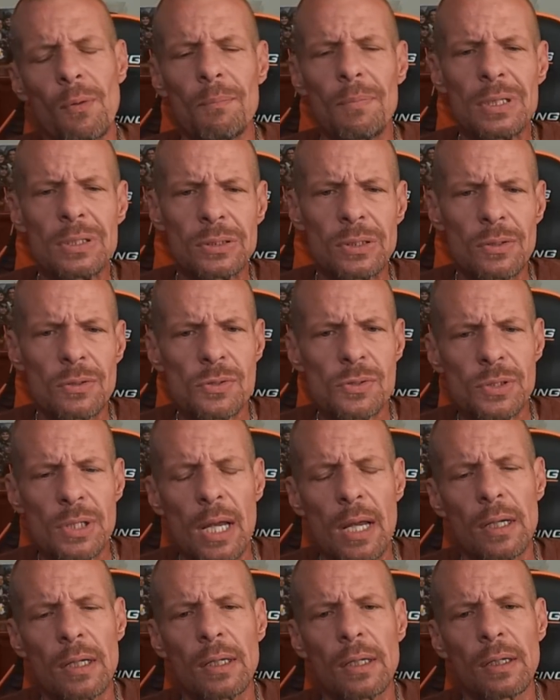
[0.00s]

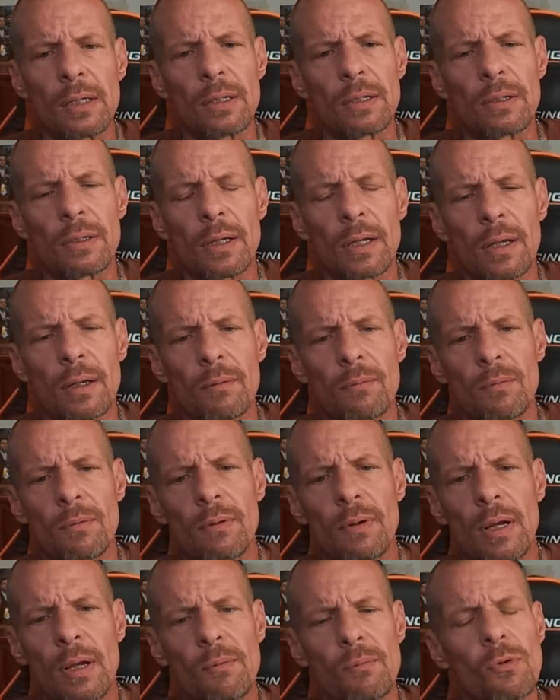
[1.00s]
misunderstanding and
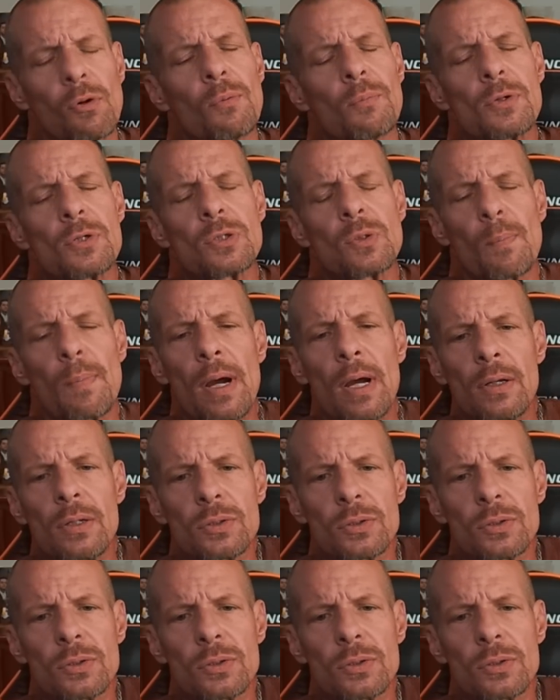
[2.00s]
rumors about it.